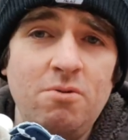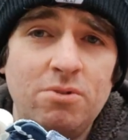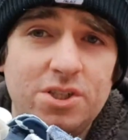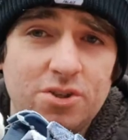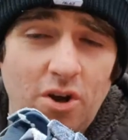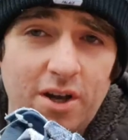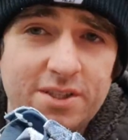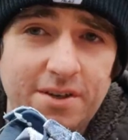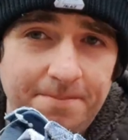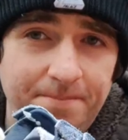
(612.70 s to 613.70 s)
which is
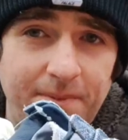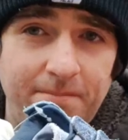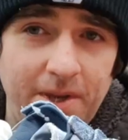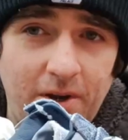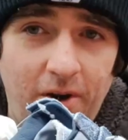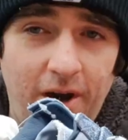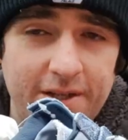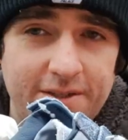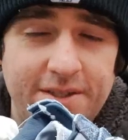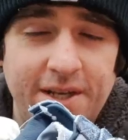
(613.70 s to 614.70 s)
awesome
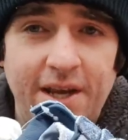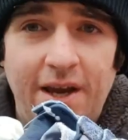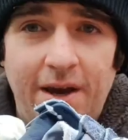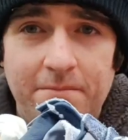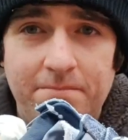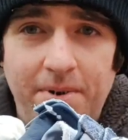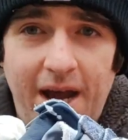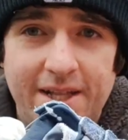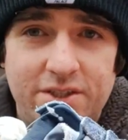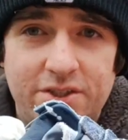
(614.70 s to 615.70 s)
because
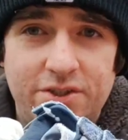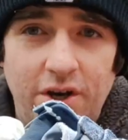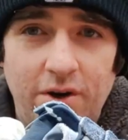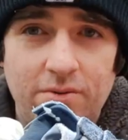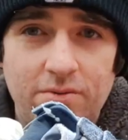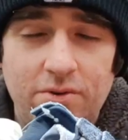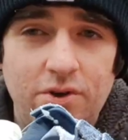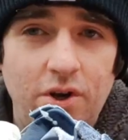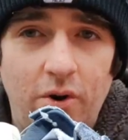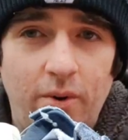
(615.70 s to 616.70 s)
bots don't
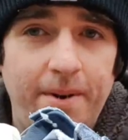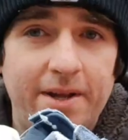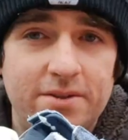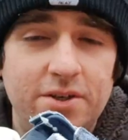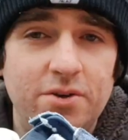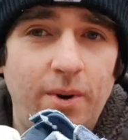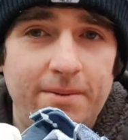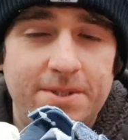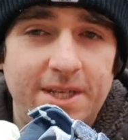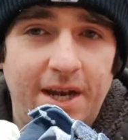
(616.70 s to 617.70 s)
know about the new
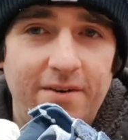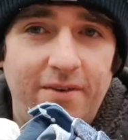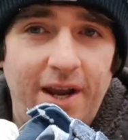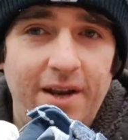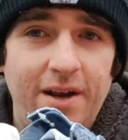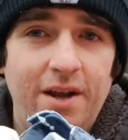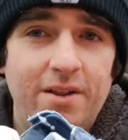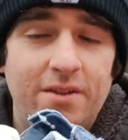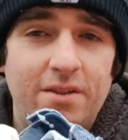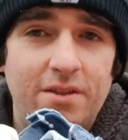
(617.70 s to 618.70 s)
website, right?
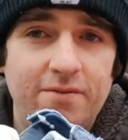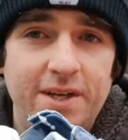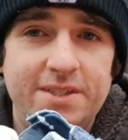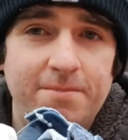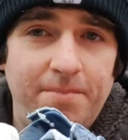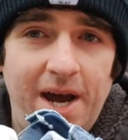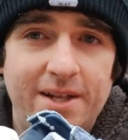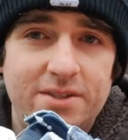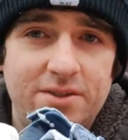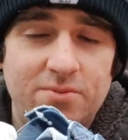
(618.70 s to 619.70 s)
The reason
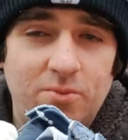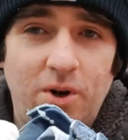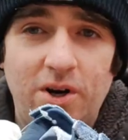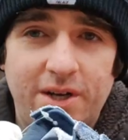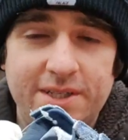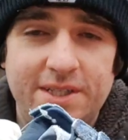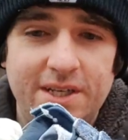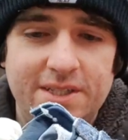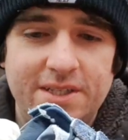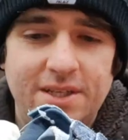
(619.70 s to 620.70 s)
bots work is
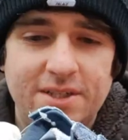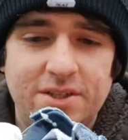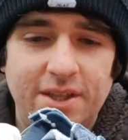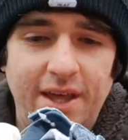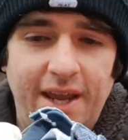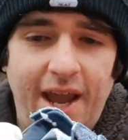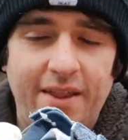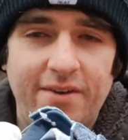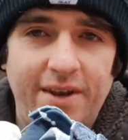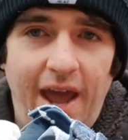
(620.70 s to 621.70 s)
essentially they
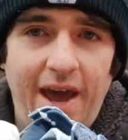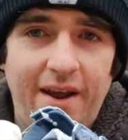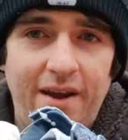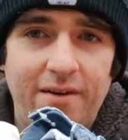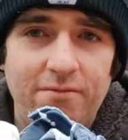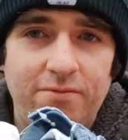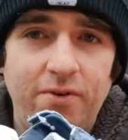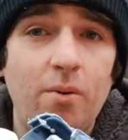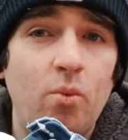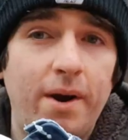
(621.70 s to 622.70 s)
gather data
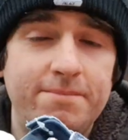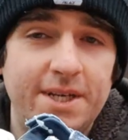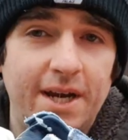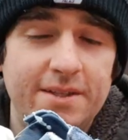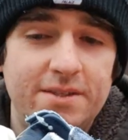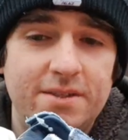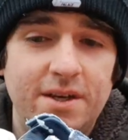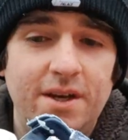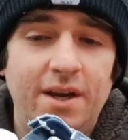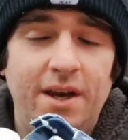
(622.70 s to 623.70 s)
from websites
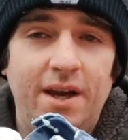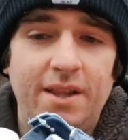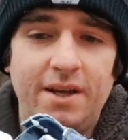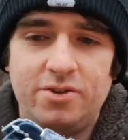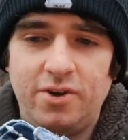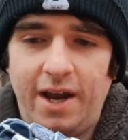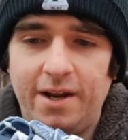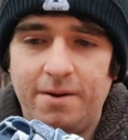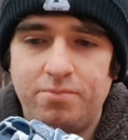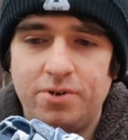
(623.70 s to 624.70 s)
and they try
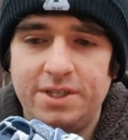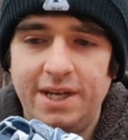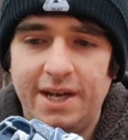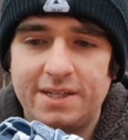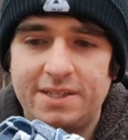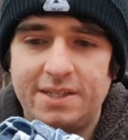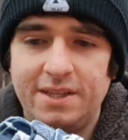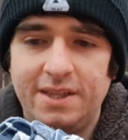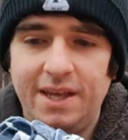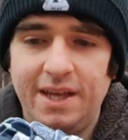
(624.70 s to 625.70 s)
to predict
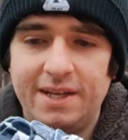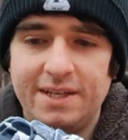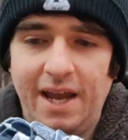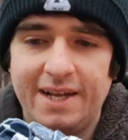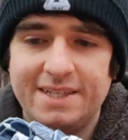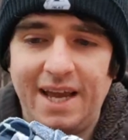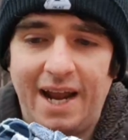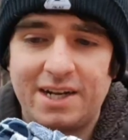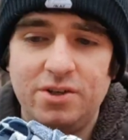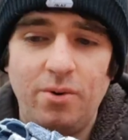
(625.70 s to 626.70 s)
the
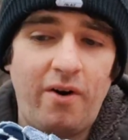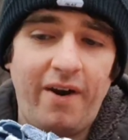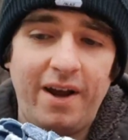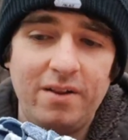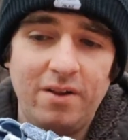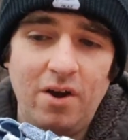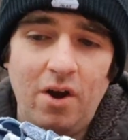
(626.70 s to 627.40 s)
exact URL,